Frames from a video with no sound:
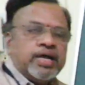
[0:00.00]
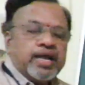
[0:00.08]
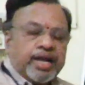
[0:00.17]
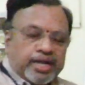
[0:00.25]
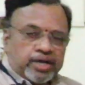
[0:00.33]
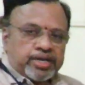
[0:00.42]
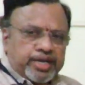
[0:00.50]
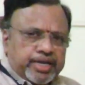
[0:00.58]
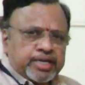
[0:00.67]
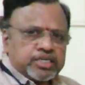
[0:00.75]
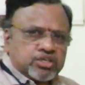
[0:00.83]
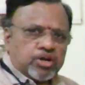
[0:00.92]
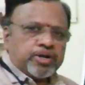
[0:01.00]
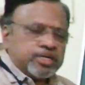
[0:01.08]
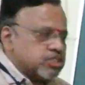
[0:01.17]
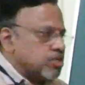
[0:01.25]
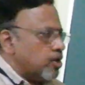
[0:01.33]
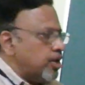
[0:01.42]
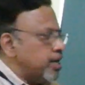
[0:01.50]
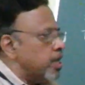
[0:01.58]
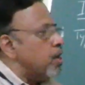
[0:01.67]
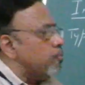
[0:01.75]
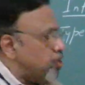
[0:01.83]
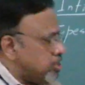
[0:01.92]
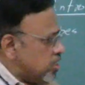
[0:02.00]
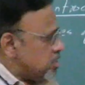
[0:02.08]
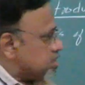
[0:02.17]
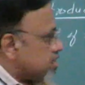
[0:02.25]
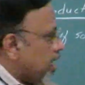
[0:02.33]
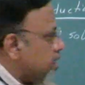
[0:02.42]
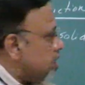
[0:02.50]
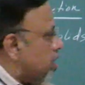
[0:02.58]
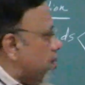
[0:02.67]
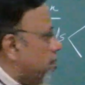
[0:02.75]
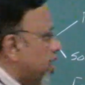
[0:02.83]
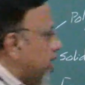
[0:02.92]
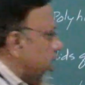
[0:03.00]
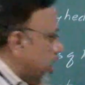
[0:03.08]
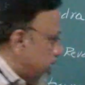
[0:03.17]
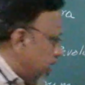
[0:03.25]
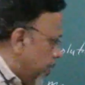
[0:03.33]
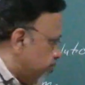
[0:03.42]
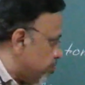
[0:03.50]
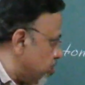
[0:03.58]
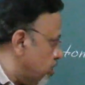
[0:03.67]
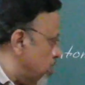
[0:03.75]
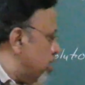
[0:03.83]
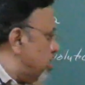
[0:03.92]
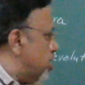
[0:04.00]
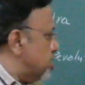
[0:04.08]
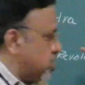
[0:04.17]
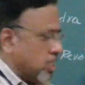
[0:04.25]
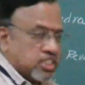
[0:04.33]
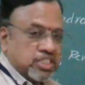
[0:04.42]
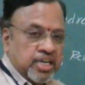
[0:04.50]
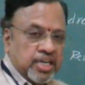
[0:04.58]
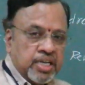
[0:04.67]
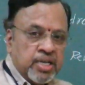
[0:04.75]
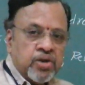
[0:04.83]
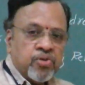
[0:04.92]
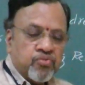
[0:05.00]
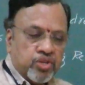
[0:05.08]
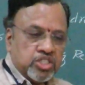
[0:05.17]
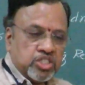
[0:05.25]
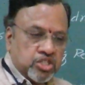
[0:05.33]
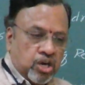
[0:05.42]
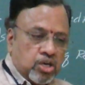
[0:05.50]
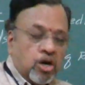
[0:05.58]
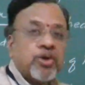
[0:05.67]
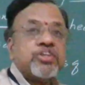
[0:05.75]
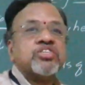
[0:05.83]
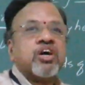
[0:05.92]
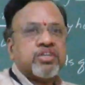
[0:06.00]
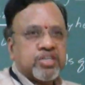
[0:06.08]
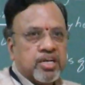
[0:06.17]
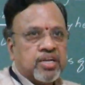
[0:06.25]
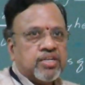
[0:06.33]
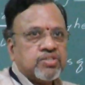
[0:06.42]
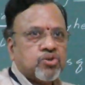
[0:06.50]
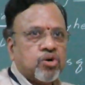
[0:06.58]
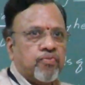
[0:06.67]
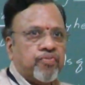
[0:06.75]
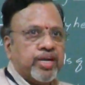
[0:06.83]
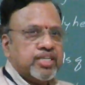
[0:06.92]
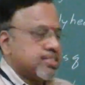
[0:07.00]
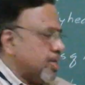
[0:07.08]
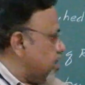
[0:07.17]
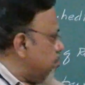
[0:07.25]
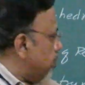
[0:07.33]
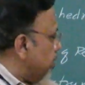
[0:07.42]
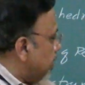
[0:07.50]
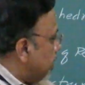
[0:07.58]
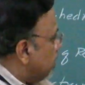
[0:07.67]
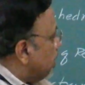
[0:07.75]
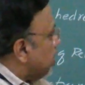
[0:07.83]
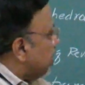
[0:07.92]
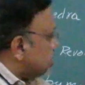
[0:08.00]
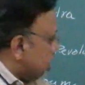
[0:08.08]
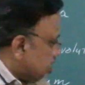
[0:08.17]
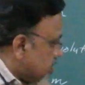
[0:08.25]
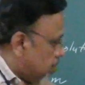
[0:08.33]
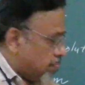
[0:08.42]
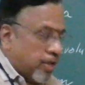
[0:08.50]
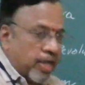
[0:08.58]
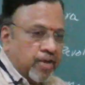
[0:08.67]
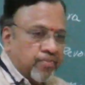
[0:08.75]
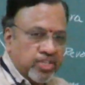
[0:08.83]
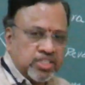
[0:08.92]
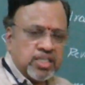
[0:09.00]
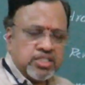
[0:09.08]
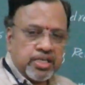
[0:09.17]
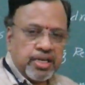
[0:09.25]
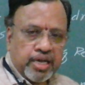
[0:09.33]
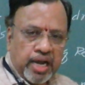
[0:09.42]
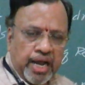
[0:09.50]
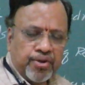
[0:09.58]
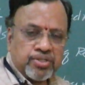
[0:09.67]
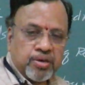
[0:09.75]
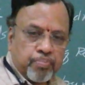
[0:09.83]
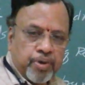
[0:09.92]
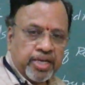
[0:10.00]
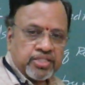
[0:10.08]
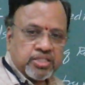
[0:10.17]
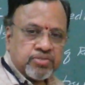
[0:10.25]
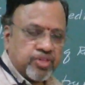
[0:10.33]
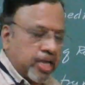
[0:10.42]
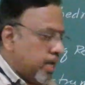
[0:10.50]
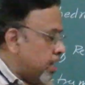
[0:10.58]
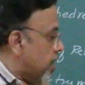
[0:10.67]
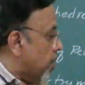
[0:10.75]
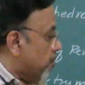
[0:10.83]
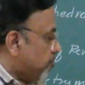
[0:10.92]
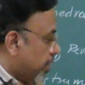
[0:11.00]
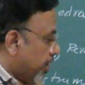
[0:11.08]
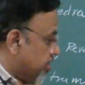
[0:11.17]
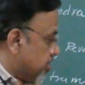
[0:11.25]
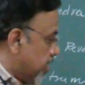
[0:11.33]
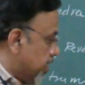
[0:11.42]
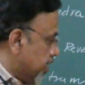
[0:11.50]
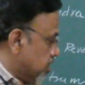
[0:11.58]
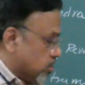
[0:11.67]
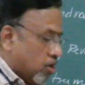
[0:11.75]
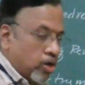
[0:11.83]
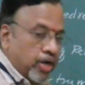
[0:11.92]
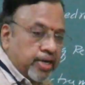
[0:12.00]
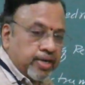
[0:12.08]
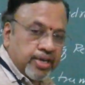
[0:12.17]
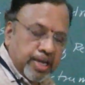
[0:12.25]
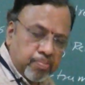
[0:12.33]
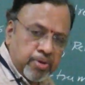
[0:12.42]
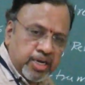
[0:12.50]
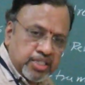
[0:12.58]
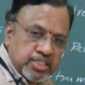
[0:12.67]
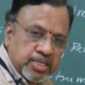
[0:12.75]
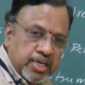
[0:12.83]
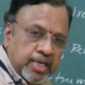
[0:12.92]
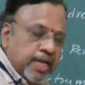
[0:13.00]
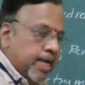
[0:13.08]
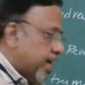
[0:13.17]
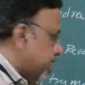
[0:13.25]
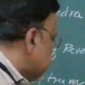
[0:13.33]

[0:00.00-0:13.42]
A truncated solid is a solid which is cut by any suction which is not horizontal. So if it is cut by a suction plane which is inclined to the base, then the resulting solid can be considered as